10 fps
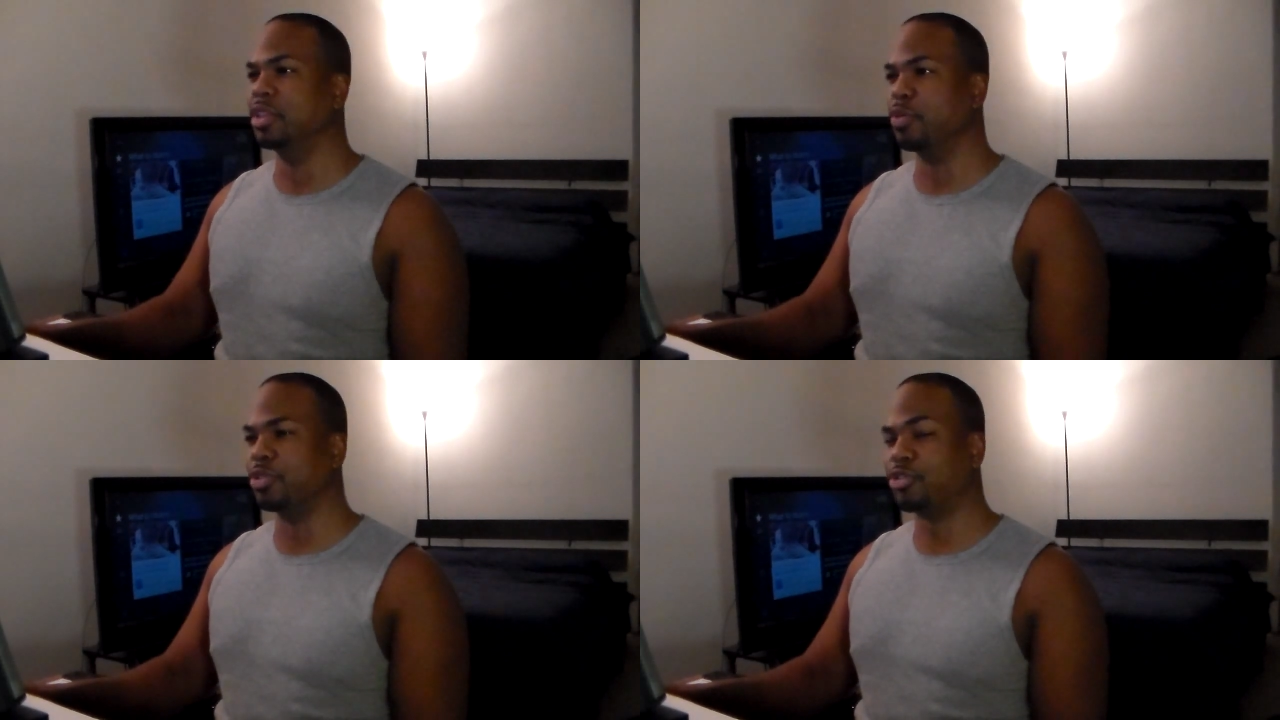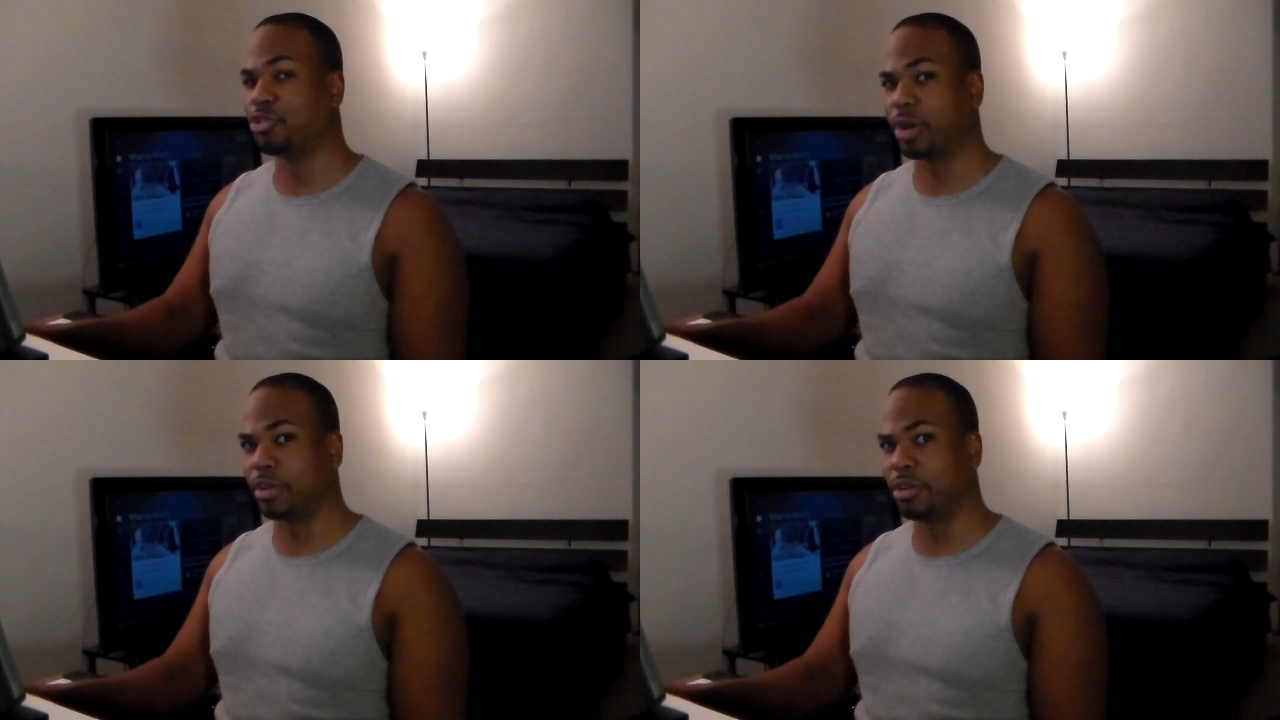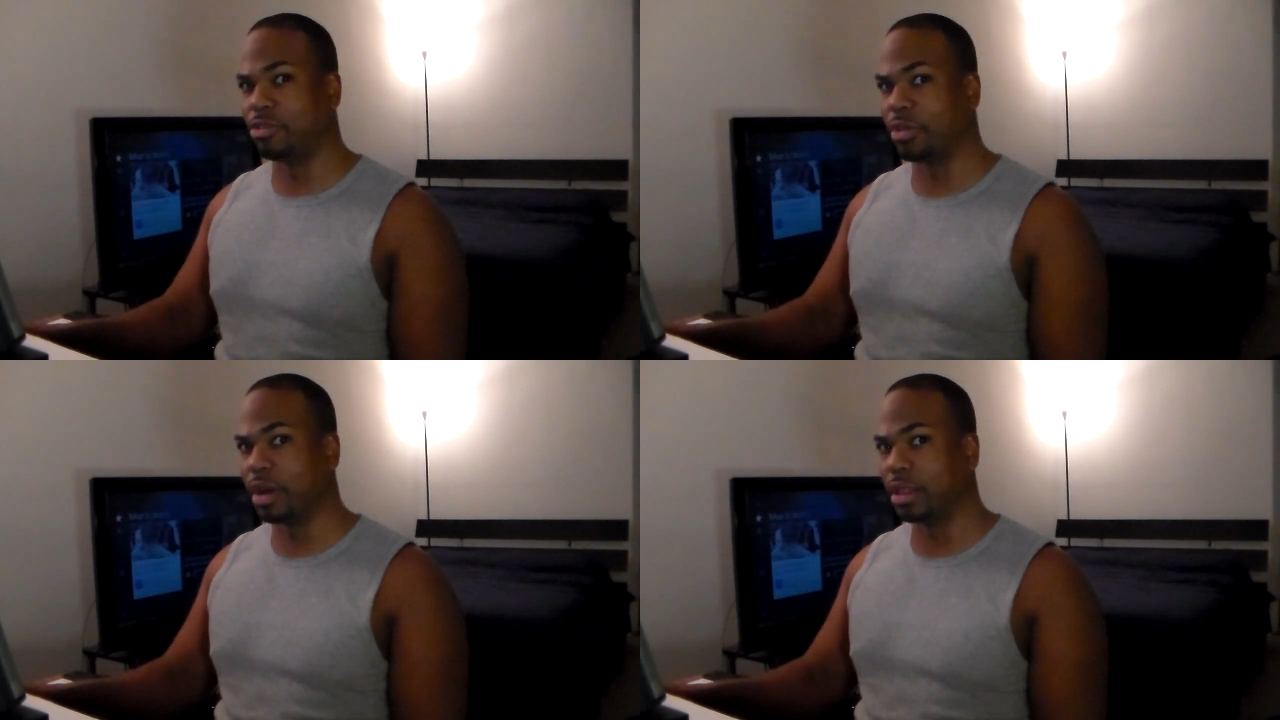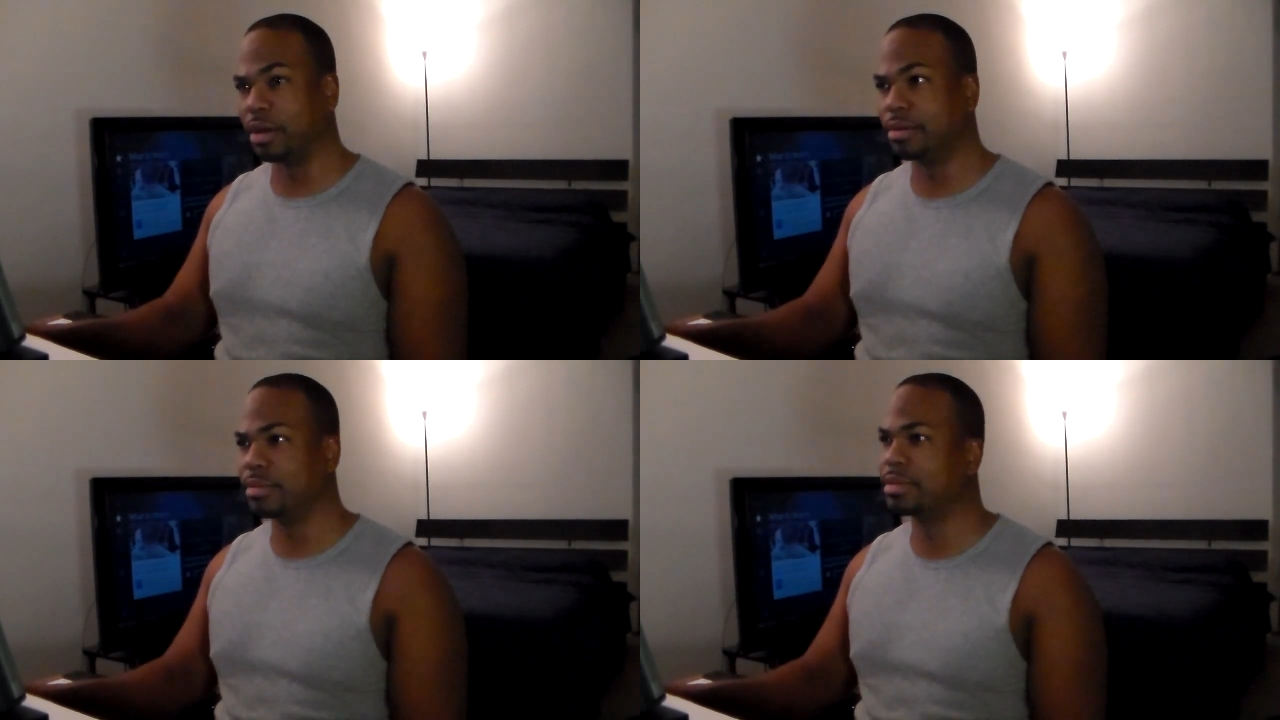the restricted
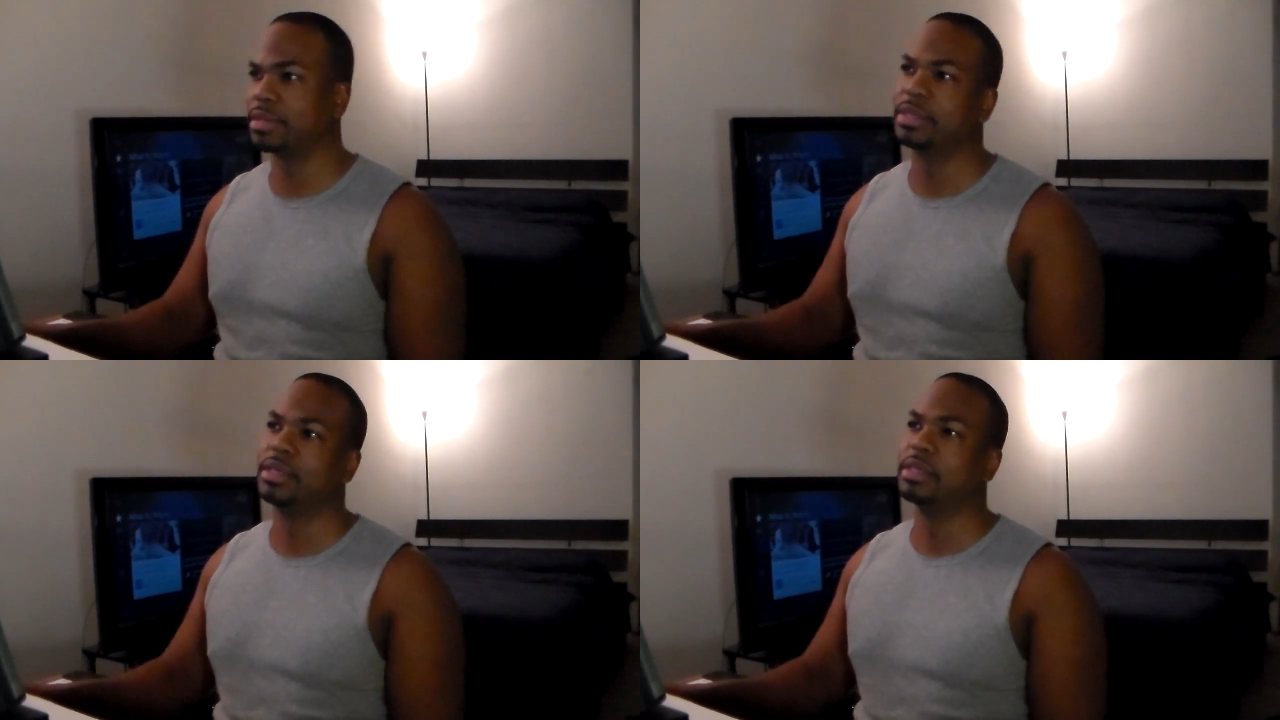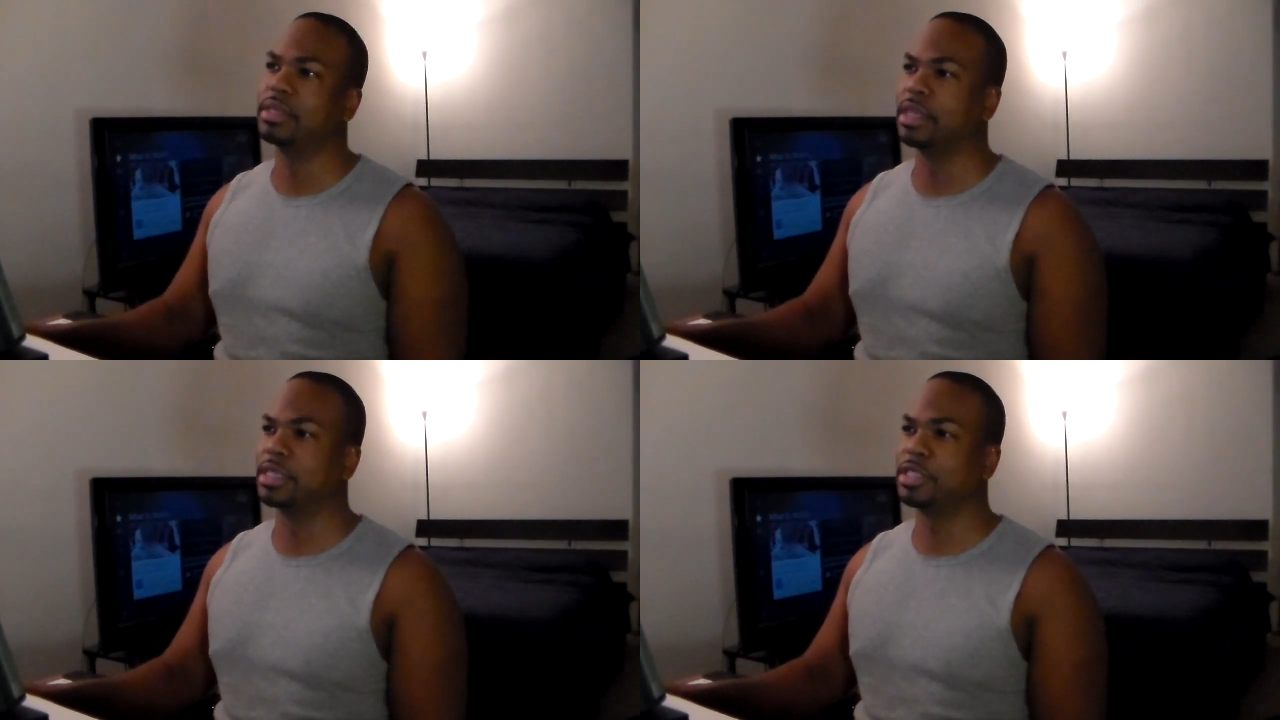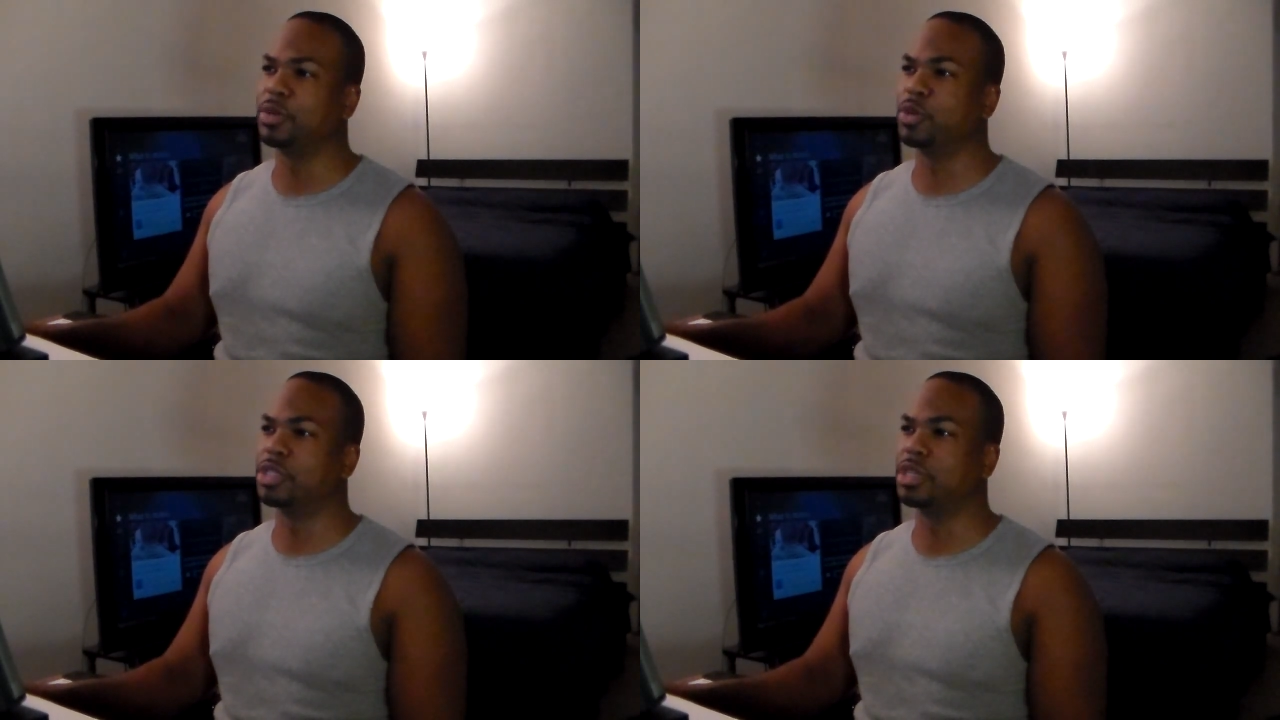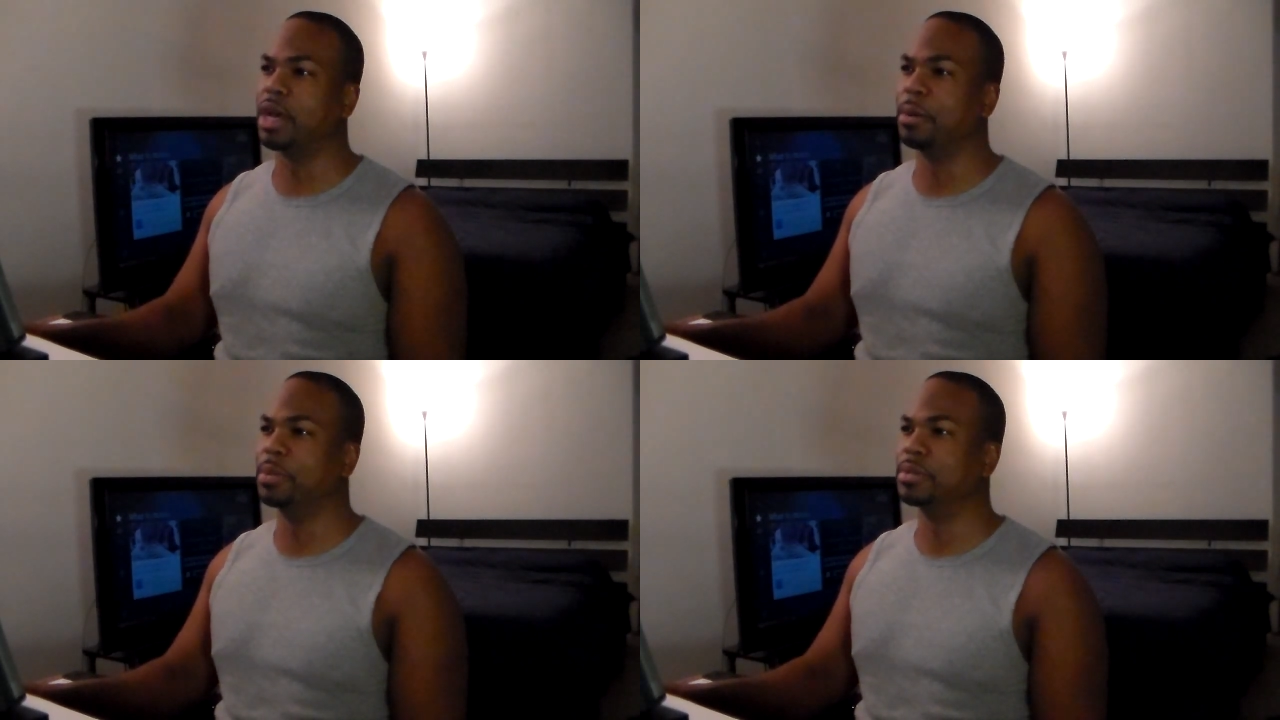trailer. So let's see what's
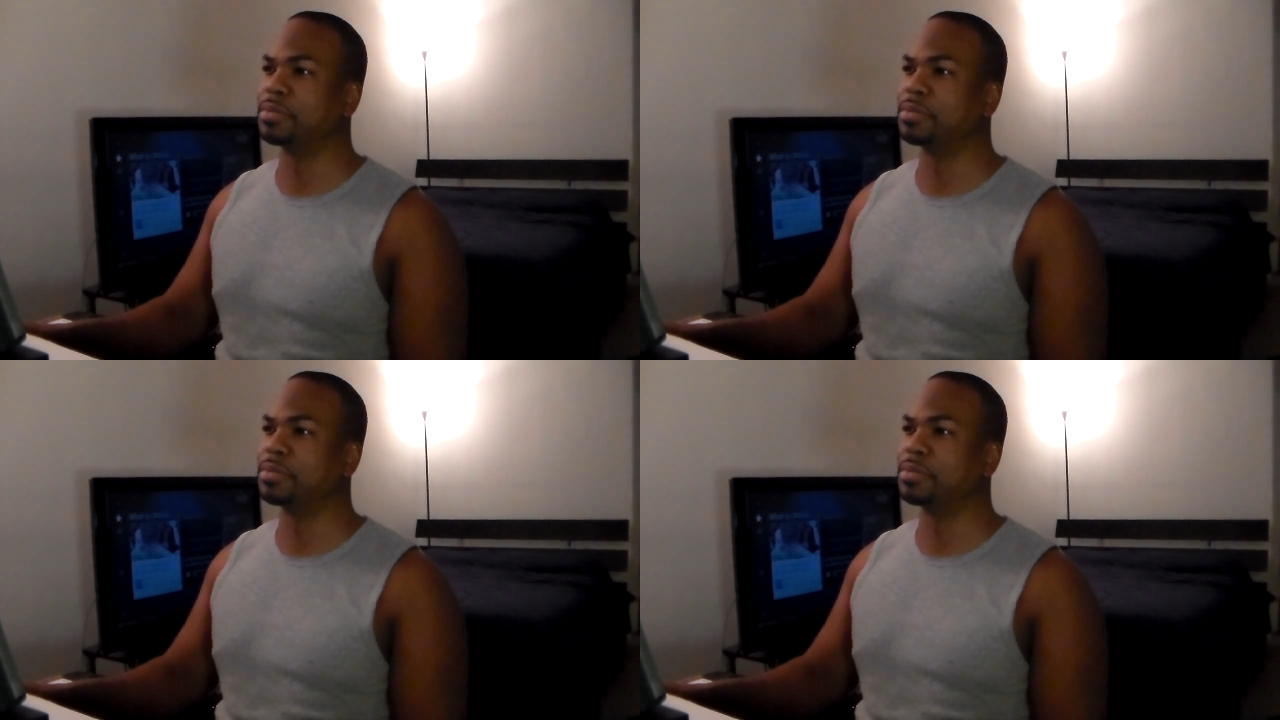up.